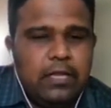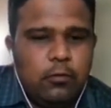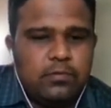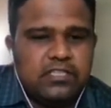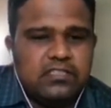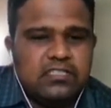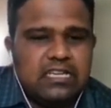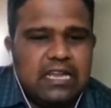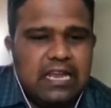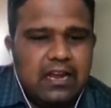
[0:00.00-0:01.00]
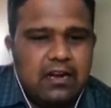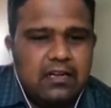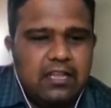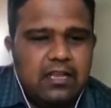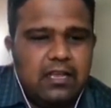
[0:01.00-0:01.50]
options in ART,
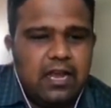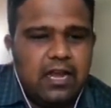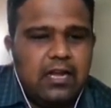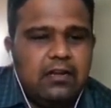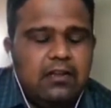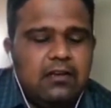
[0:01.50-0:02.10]
and